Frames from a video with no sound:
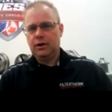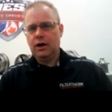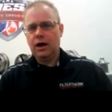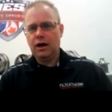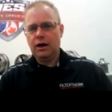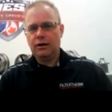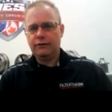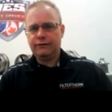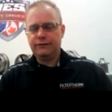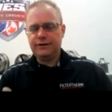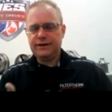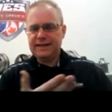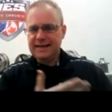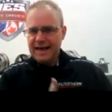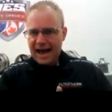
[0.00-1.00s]
of
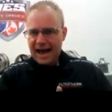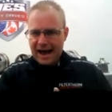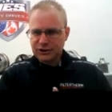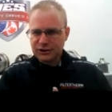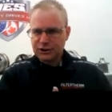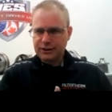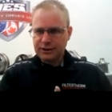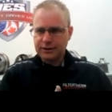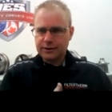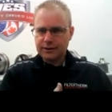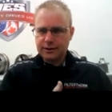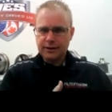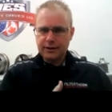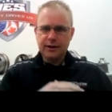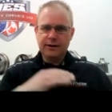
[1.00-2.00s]
de-ashing,
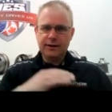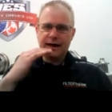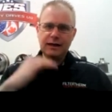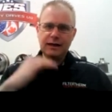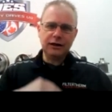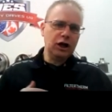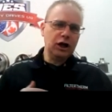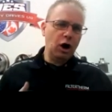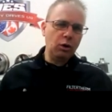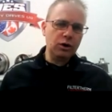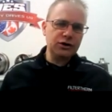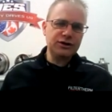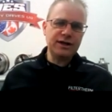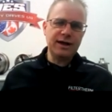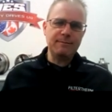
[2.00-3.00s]
that
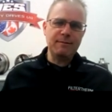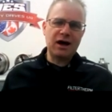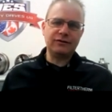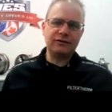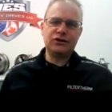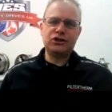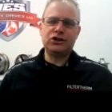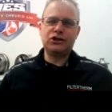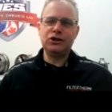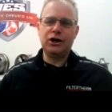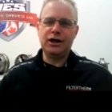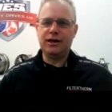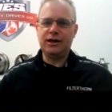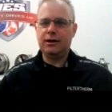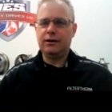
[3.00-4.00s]
lowers the amount of
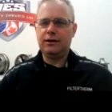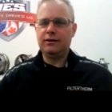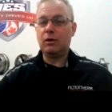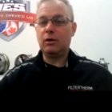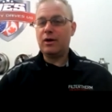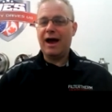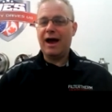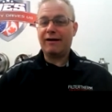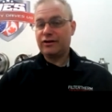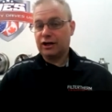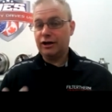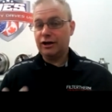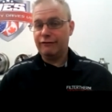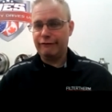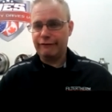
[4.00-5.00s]
soot that we have to
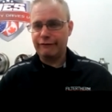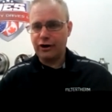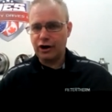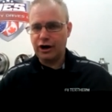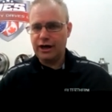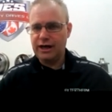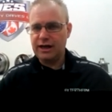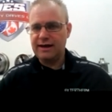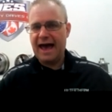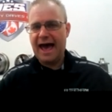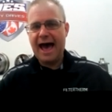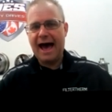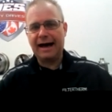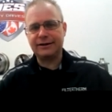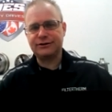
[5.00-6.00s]
convert into
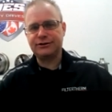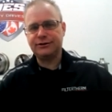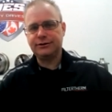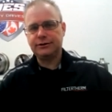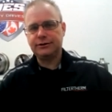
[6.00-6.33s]
ash.